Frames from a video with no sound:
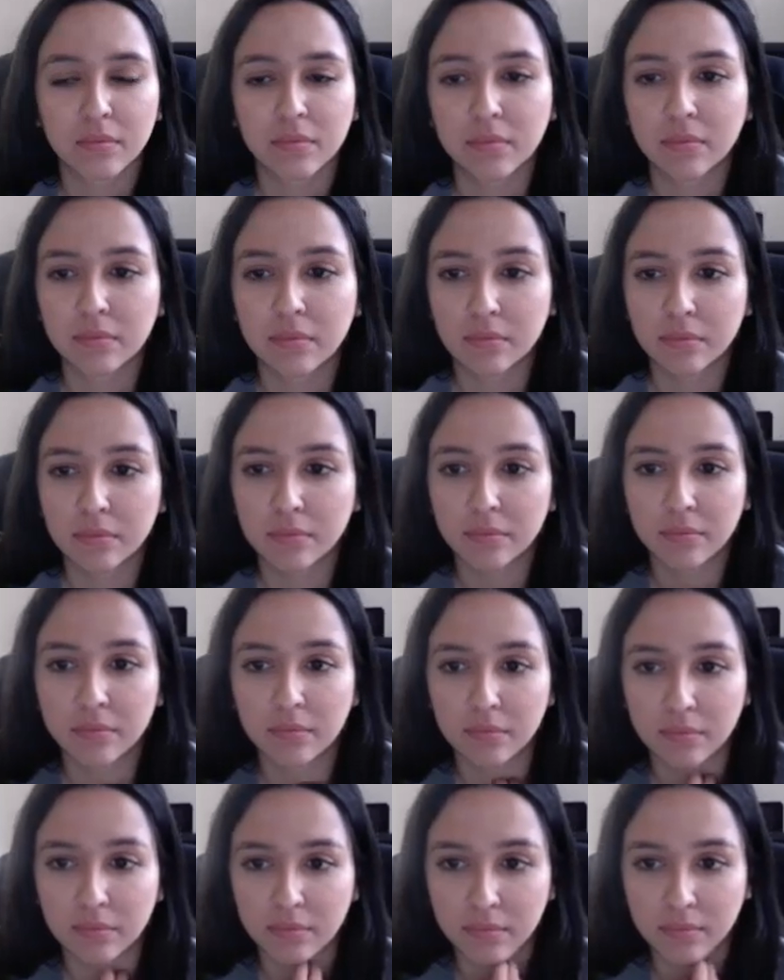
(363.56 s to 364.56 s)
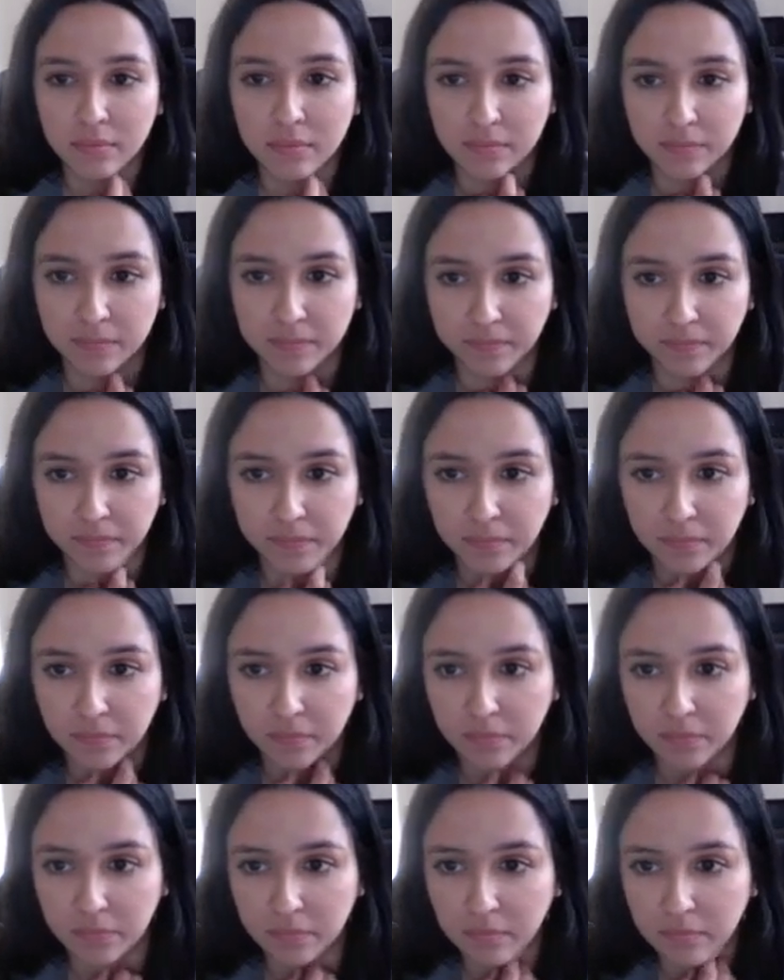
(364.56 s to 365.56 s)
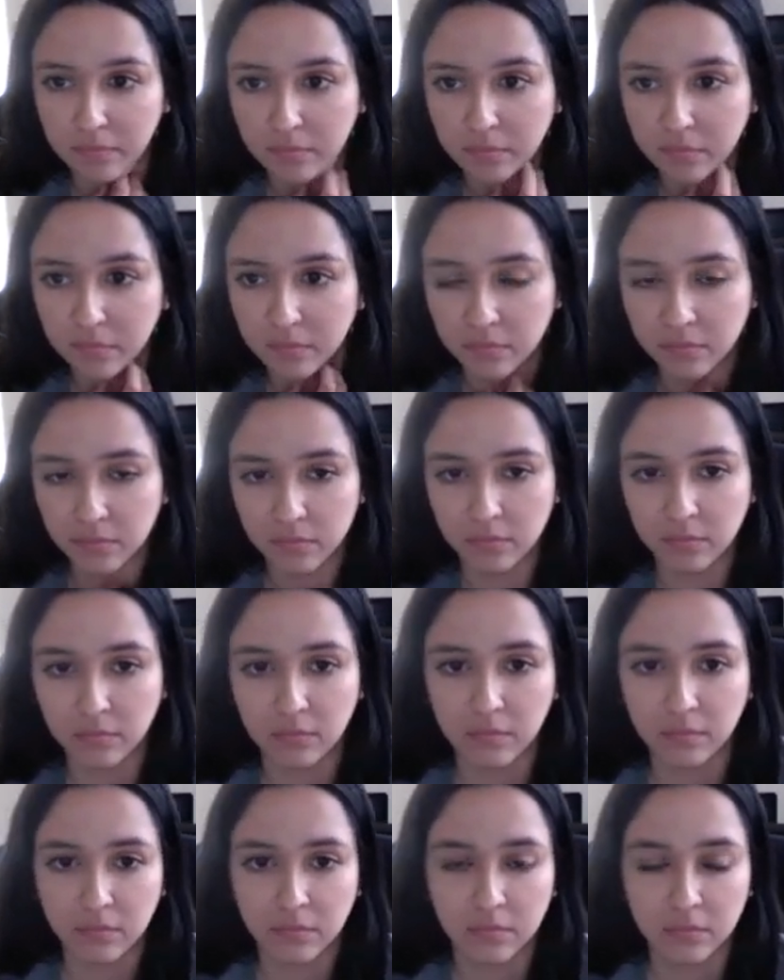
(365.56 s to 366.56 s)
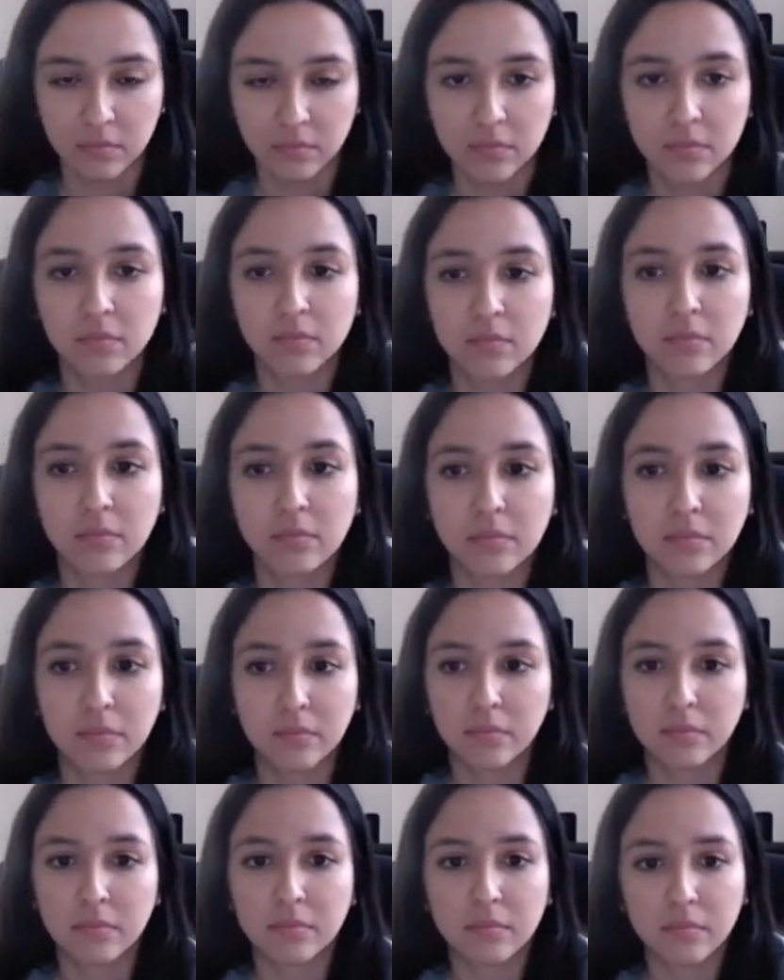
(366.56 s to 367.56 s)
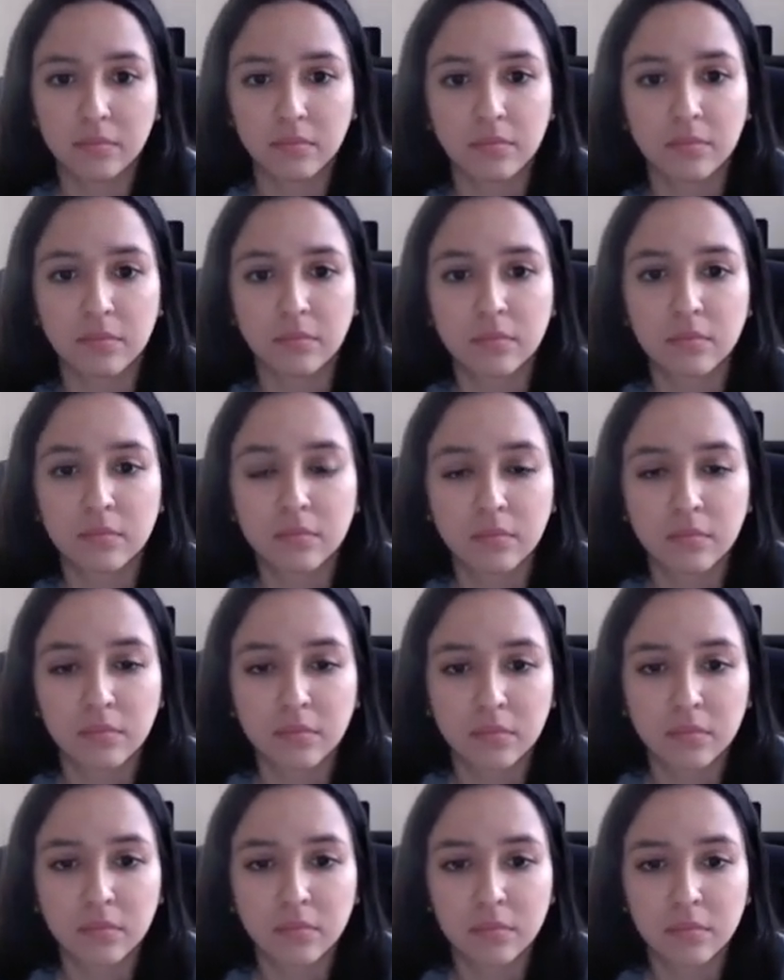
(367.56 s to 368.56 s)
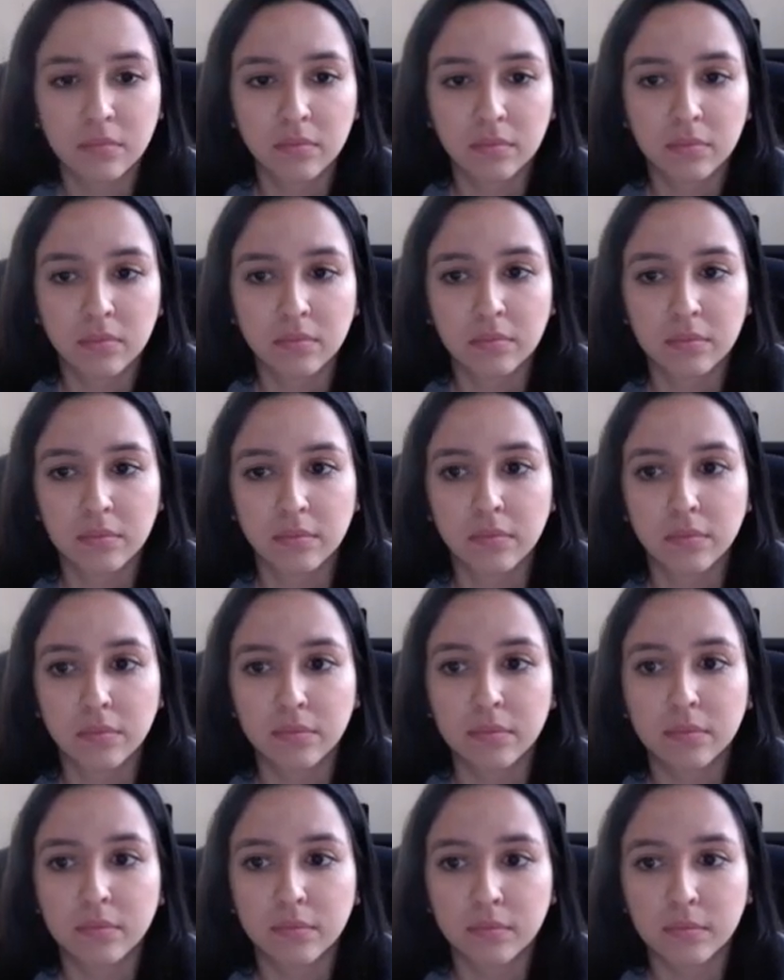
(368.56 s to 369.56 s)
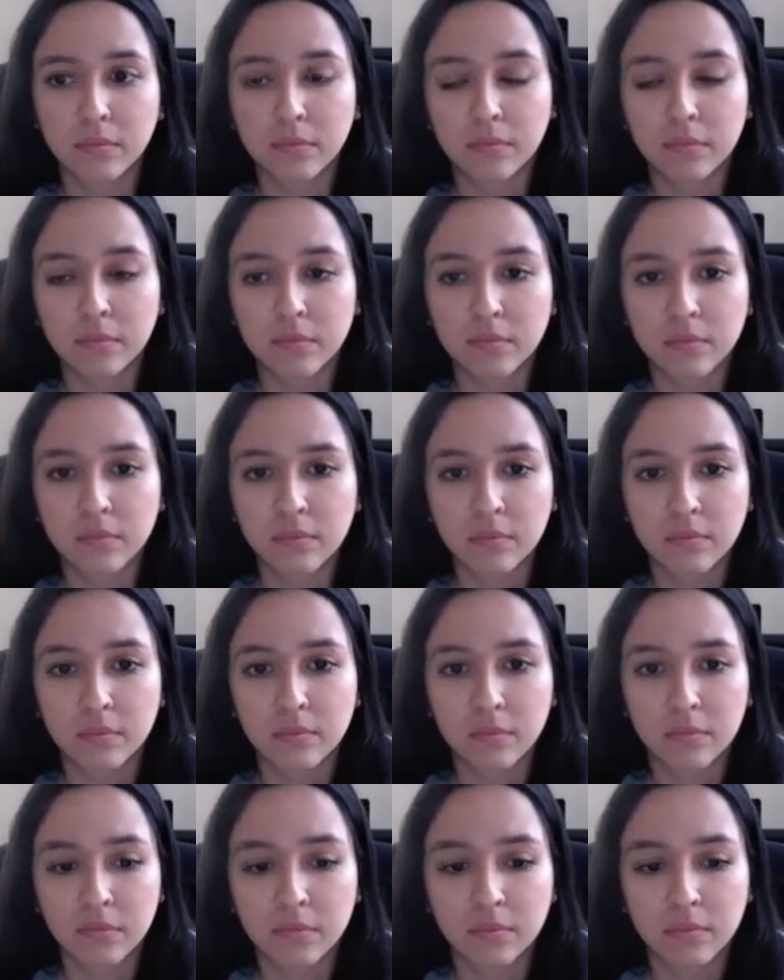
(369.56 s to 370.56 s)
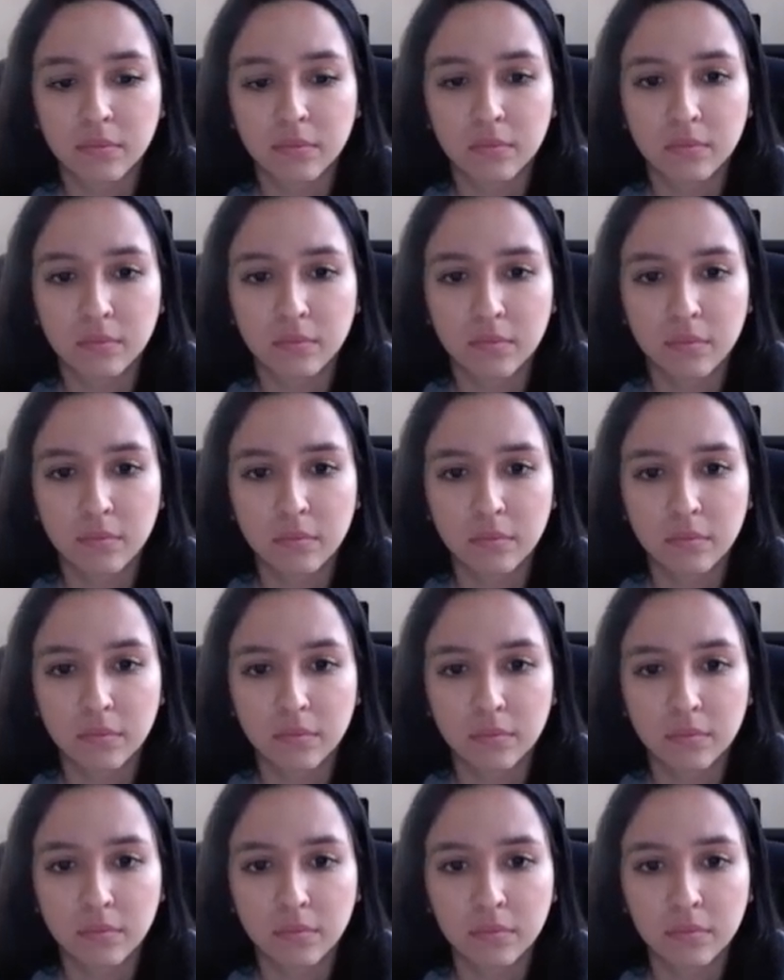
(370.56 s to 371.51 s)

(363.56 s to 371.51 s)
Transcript: (not speaking)